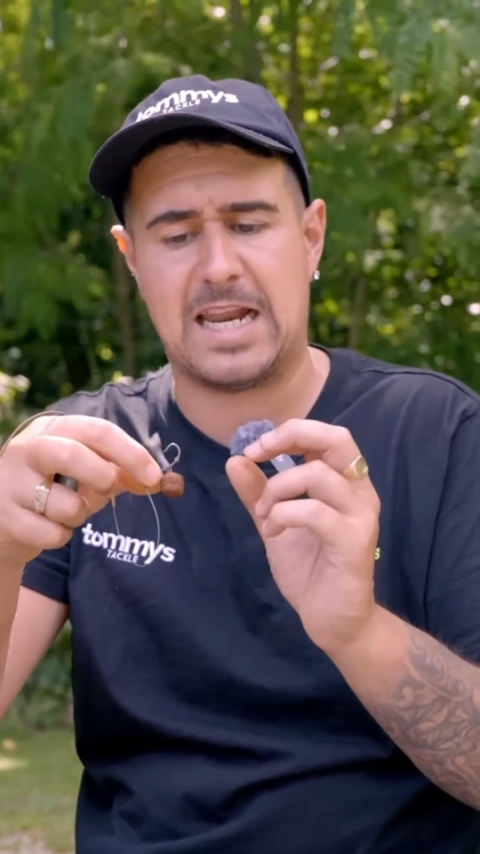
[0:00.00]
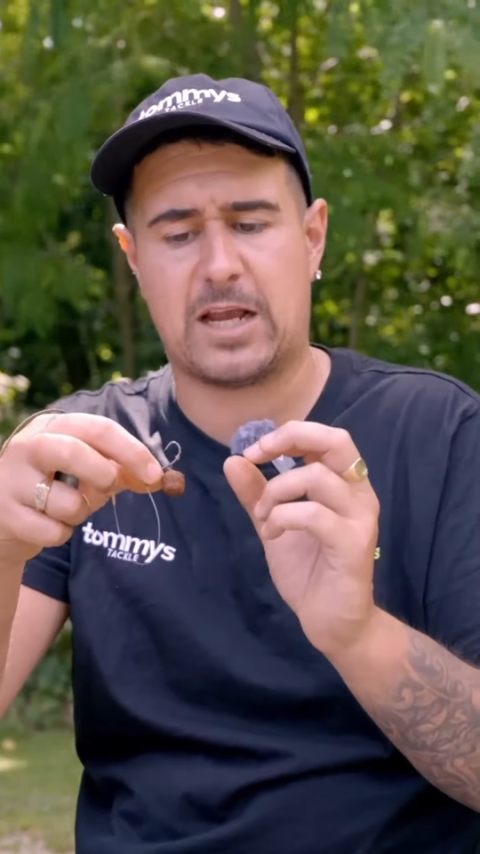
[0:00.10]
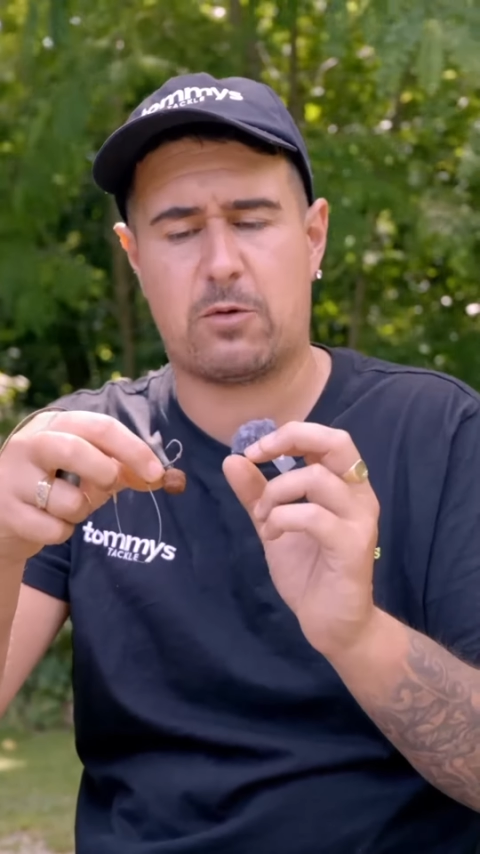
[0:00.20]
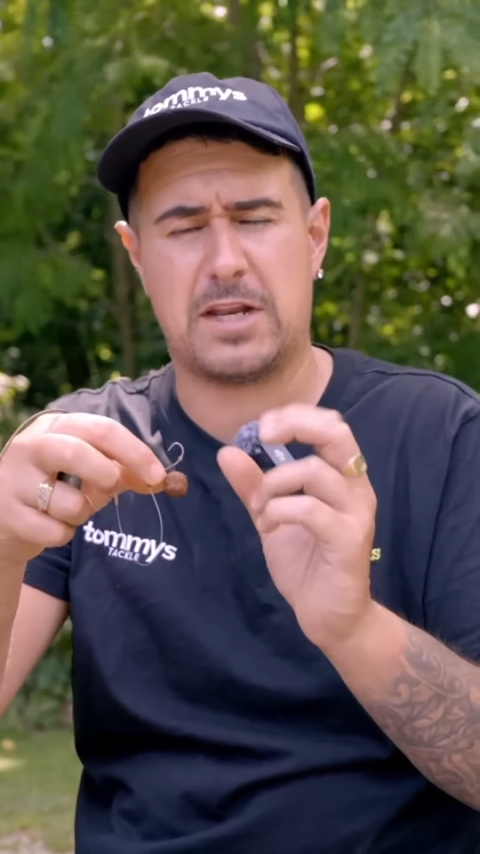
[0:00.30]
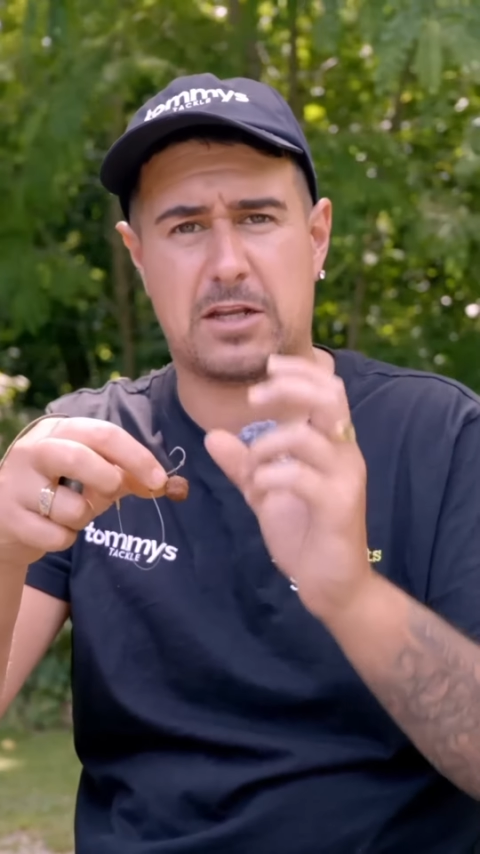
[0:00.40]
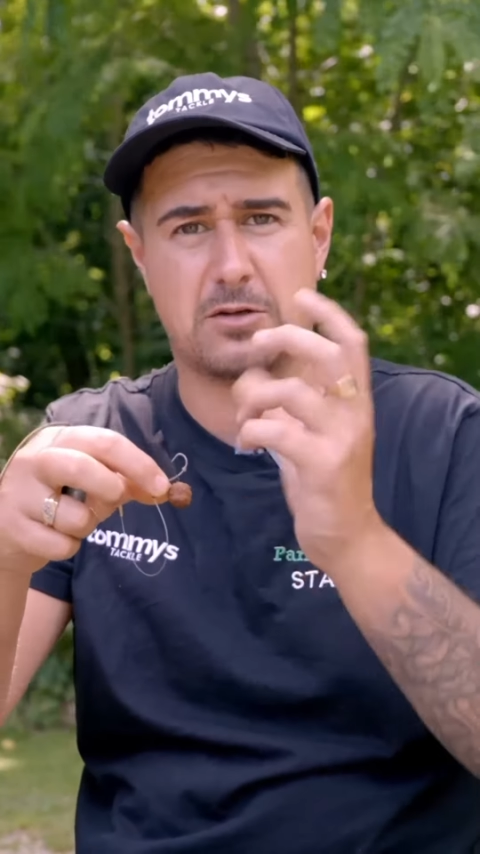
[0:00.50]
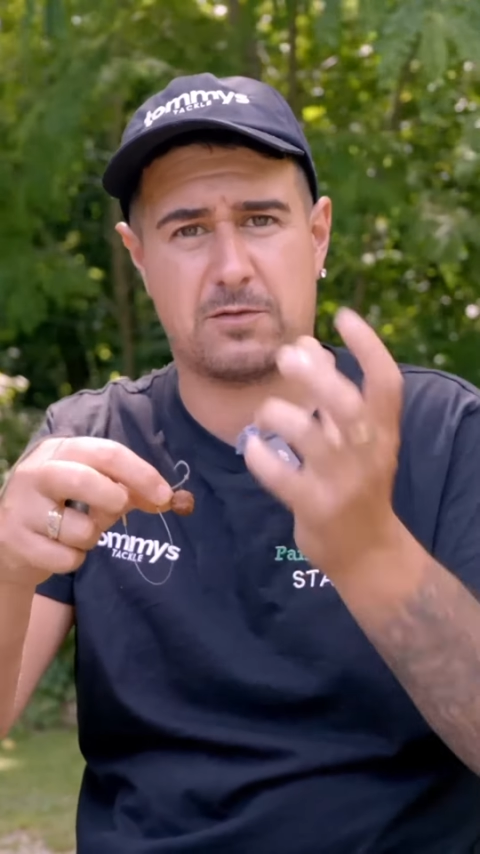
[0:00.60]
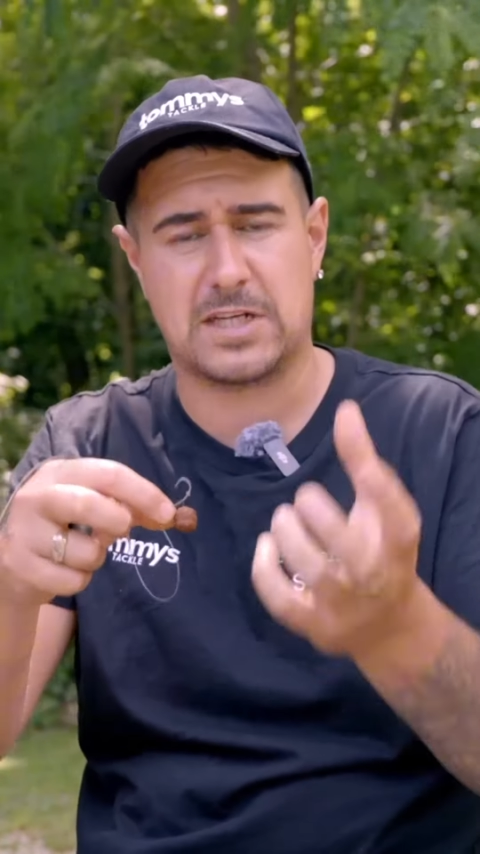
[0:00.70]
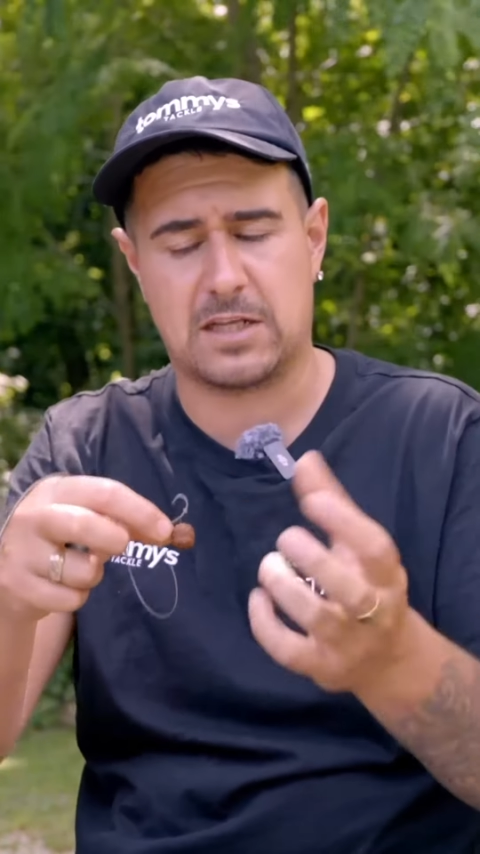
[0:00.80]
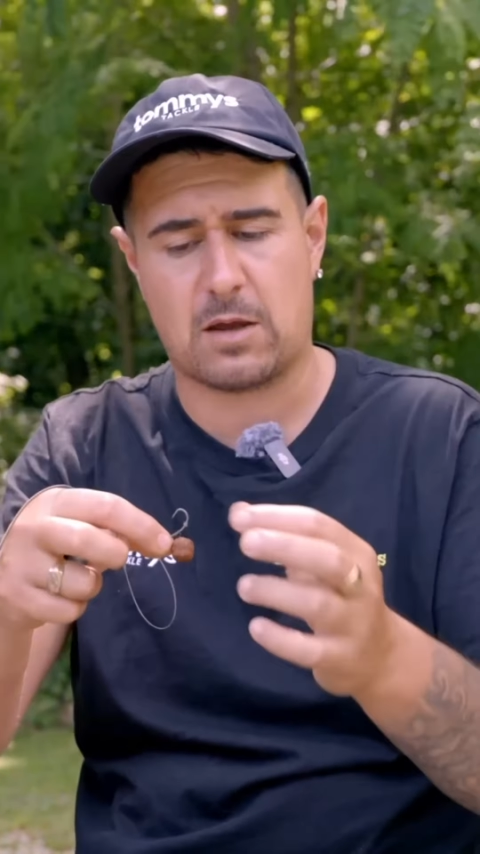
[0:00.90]
liquid because
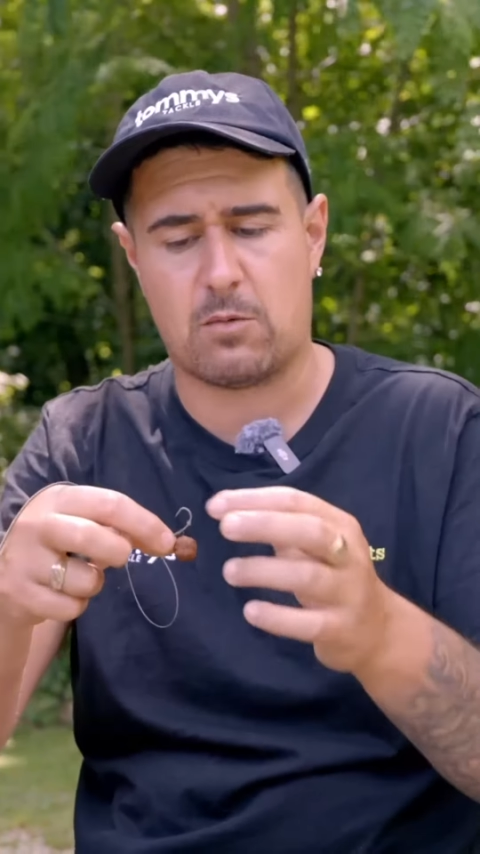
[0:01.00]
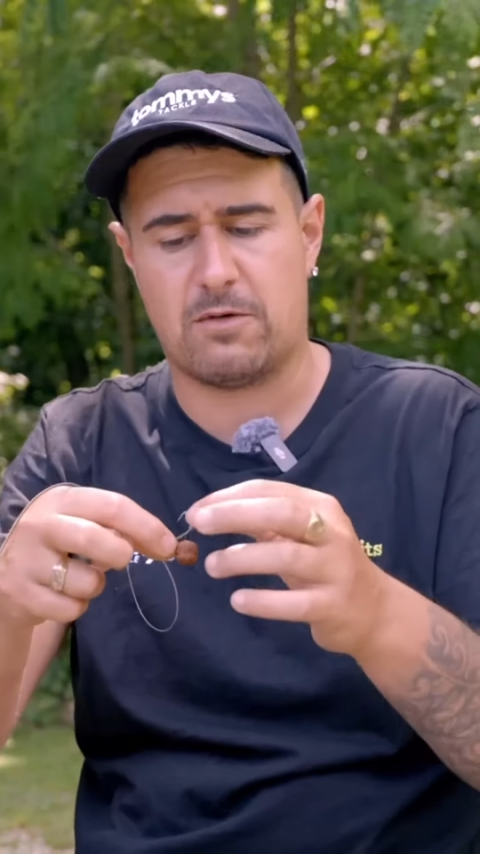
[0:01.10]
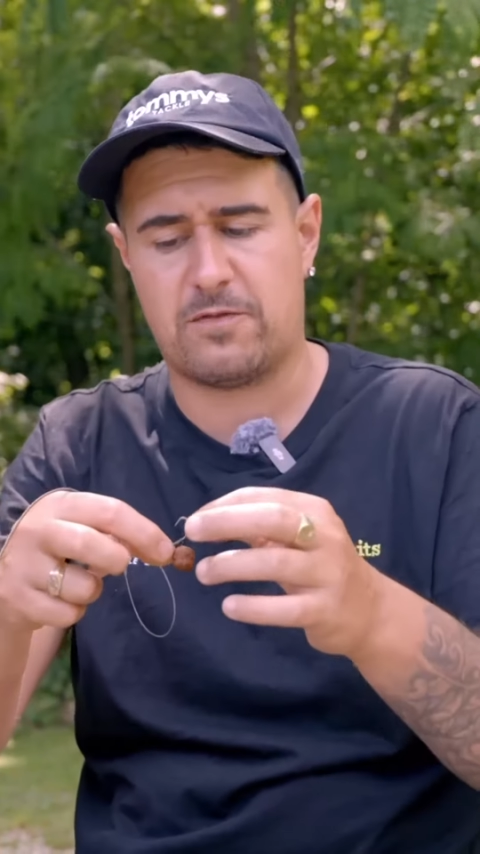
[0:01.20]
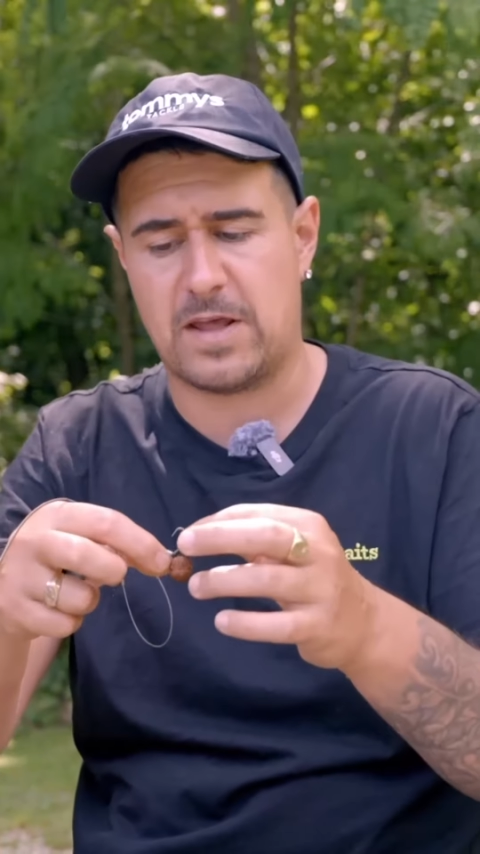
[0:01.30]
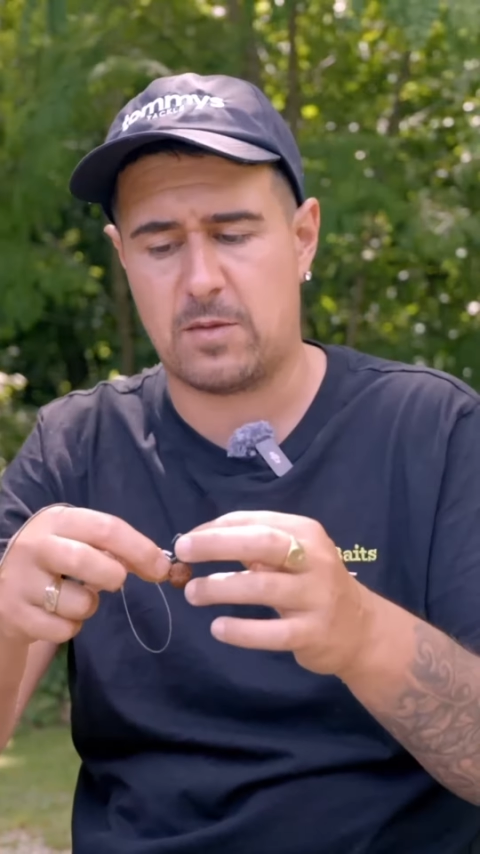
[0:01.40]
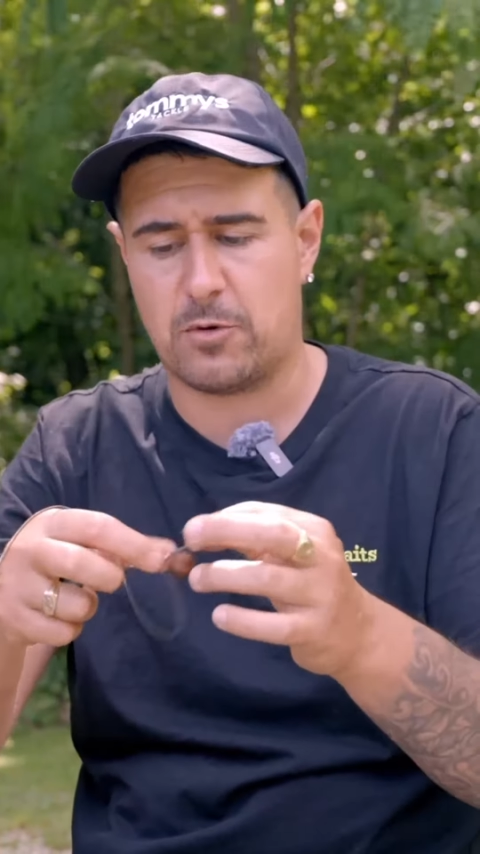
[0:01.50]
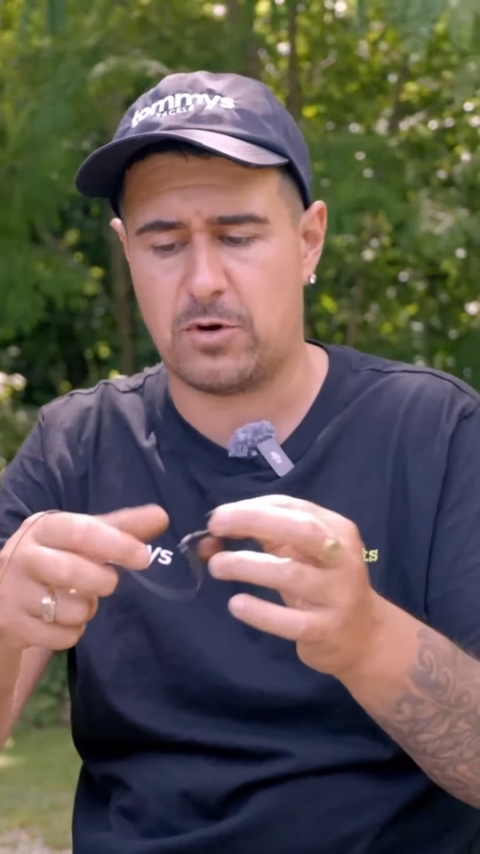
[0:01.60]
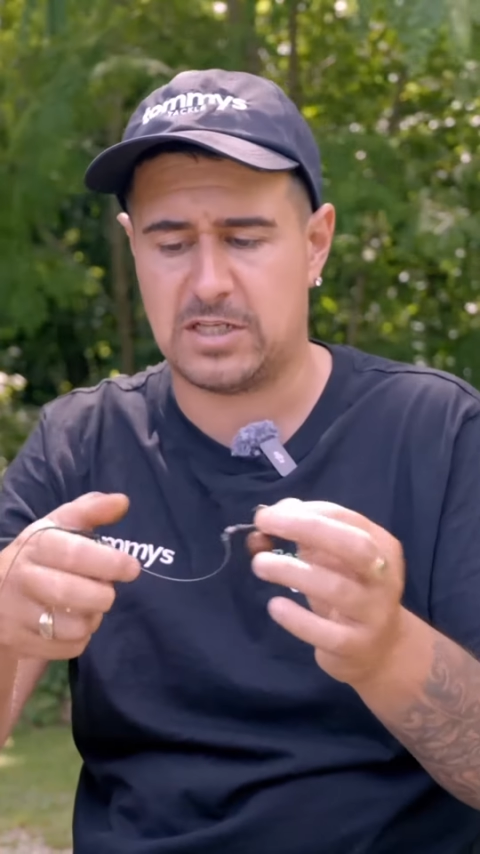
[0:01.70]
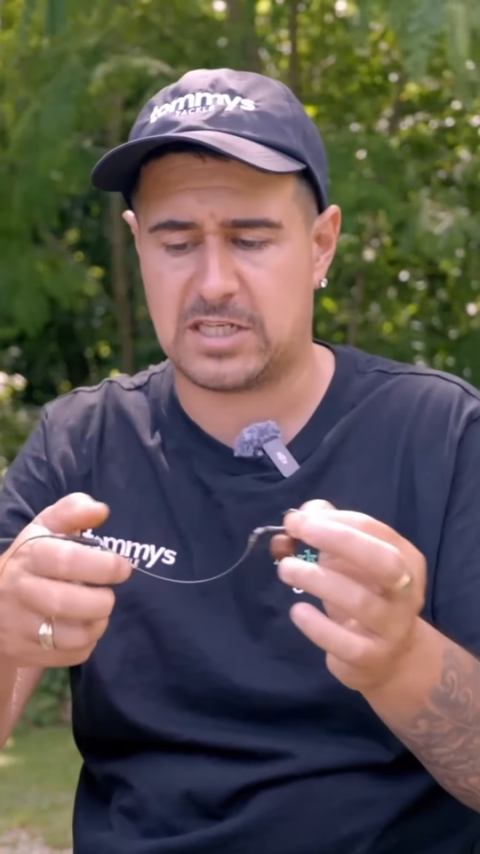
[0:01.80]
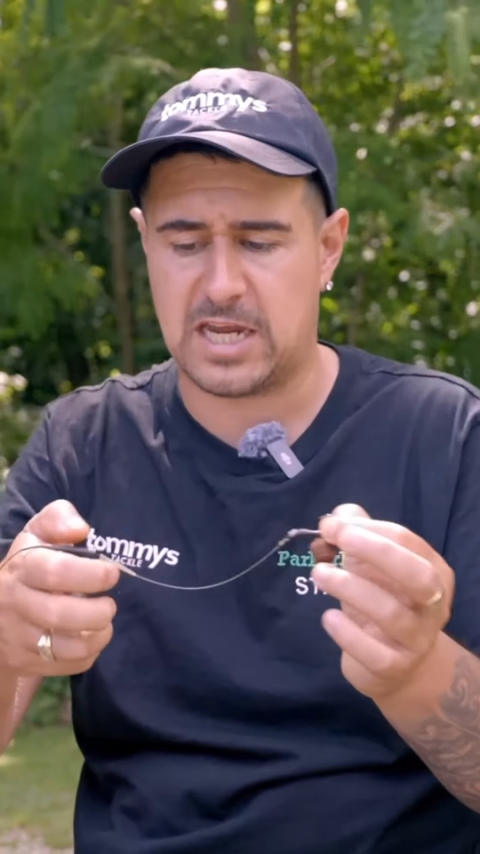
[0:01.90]
obviously I don't want to affect the
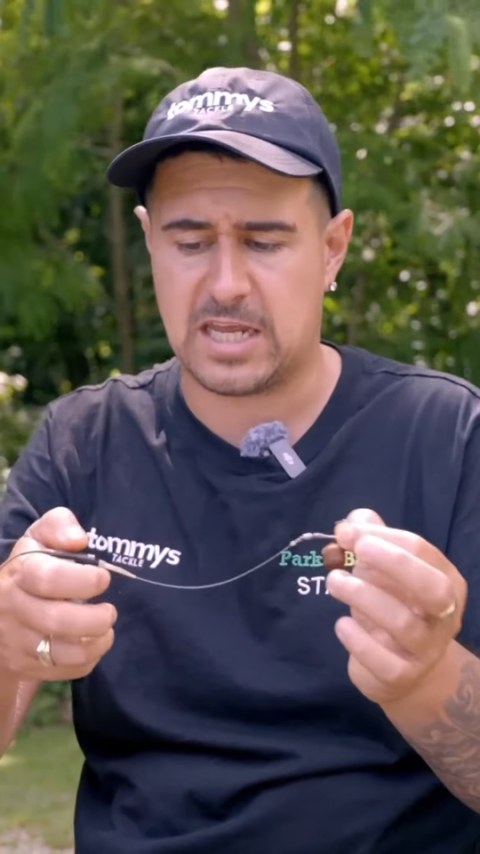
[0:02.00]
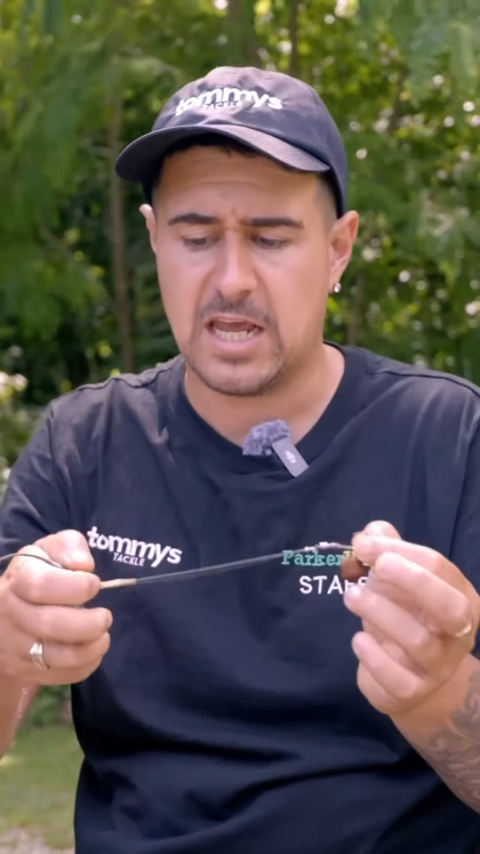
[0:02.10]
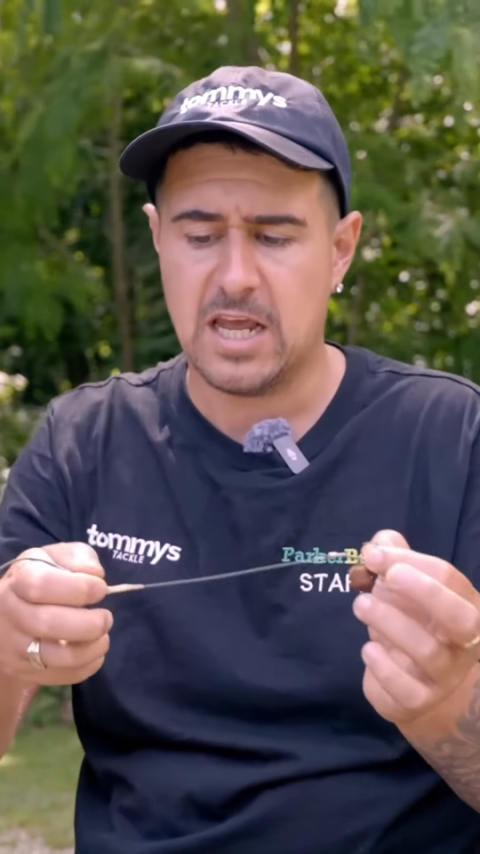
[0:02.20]
buoyancy.